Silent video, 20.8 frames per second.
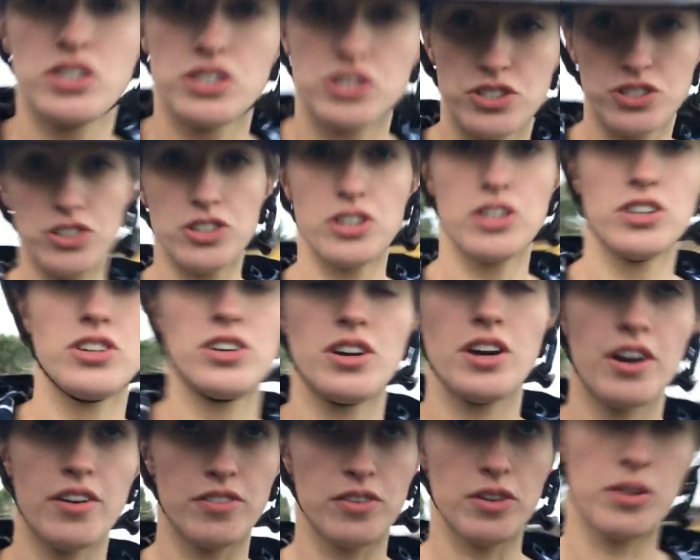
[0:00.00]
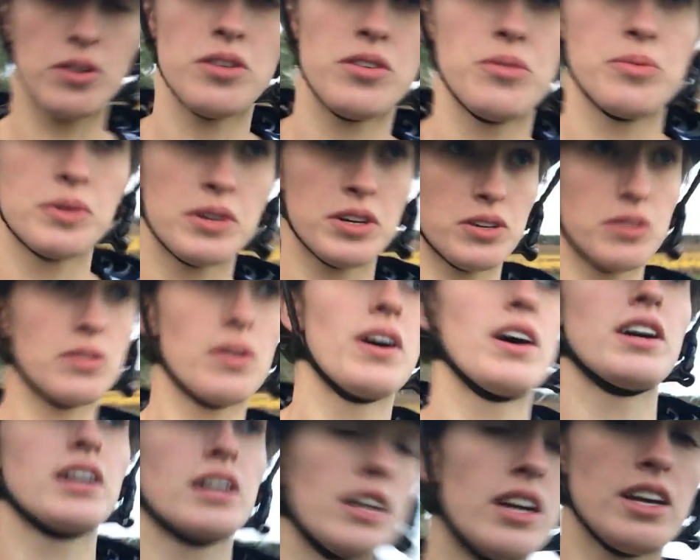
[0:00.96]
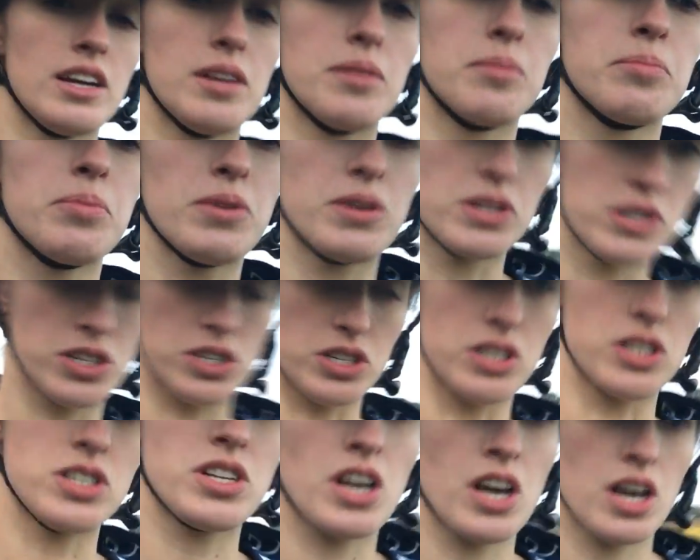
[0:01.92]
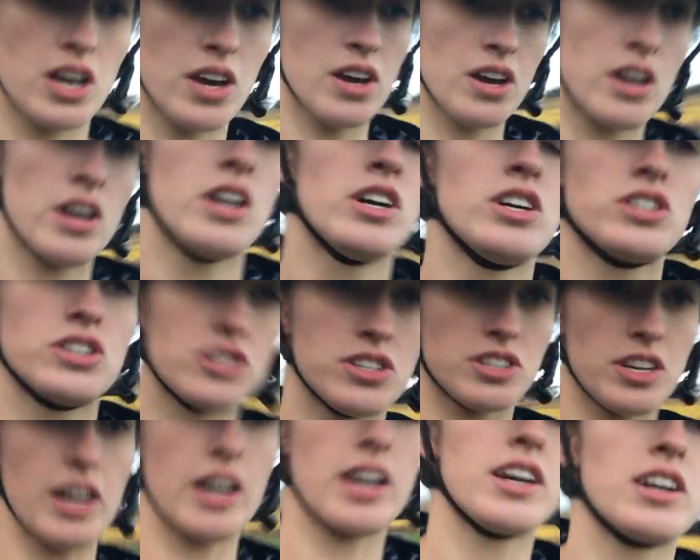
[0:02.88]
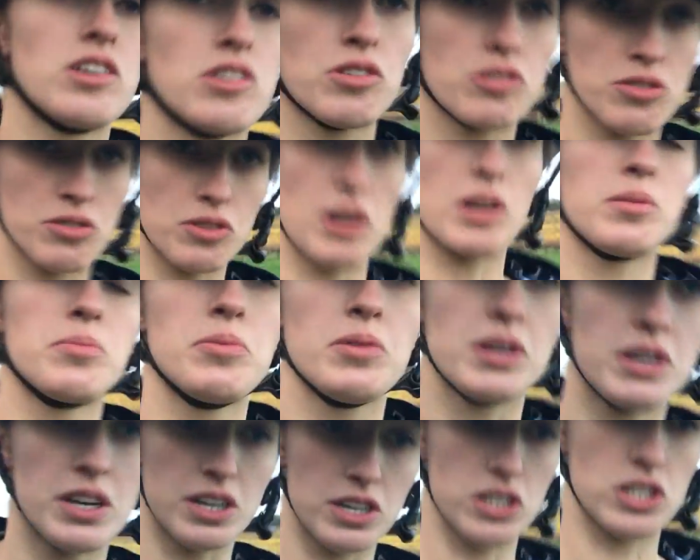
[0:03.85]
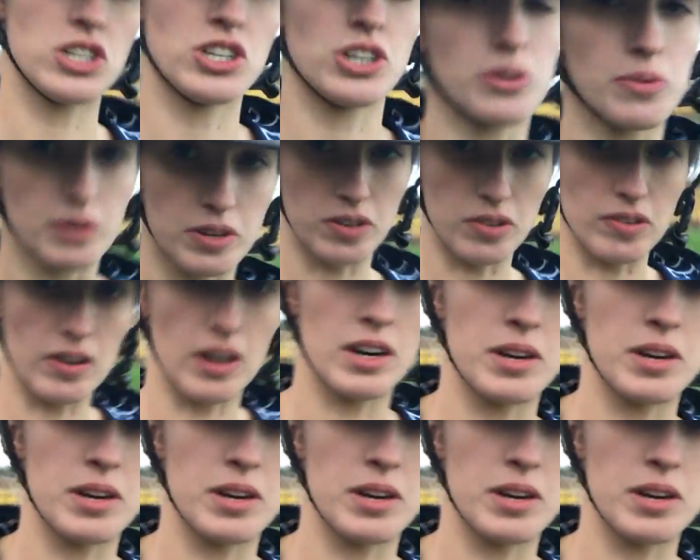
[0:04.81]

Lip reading: Do you ever, when you ride in breeches, just get incredibly itchy when you're